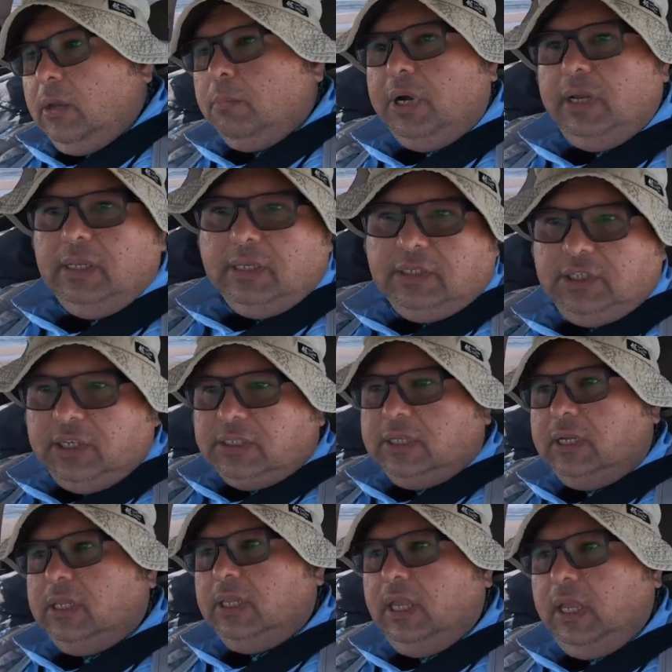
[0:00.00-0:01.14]
but
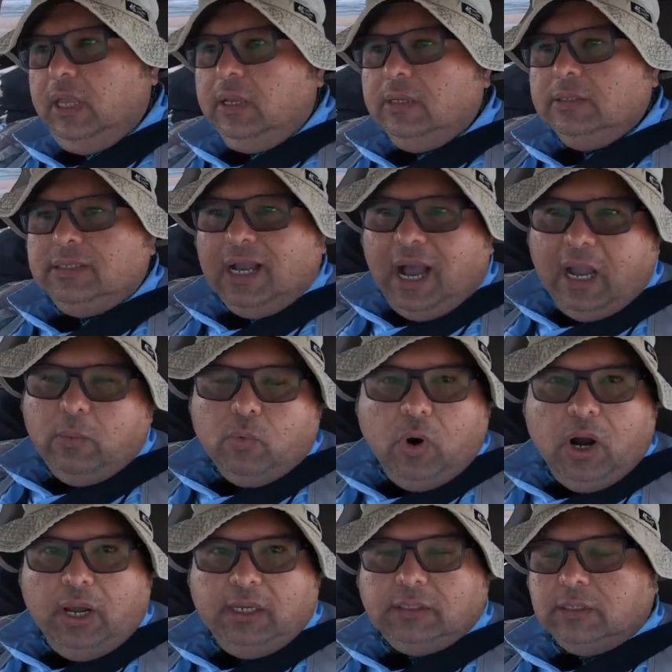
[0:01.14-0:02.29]
logistically,
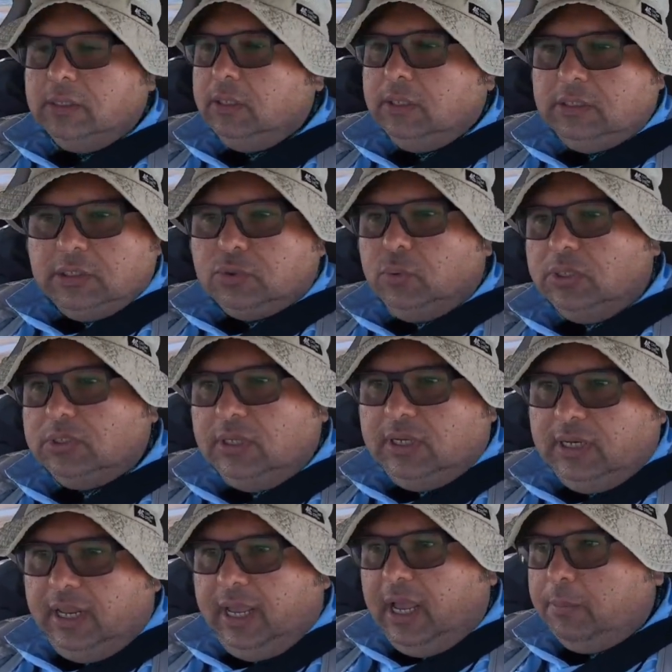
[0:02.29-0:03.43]
time-wise, it just wasn't
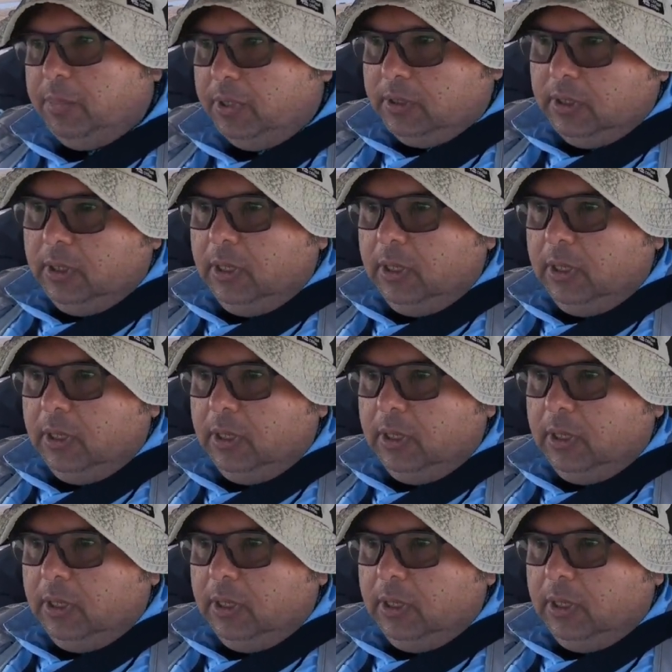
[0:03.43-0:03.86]
gonna happen.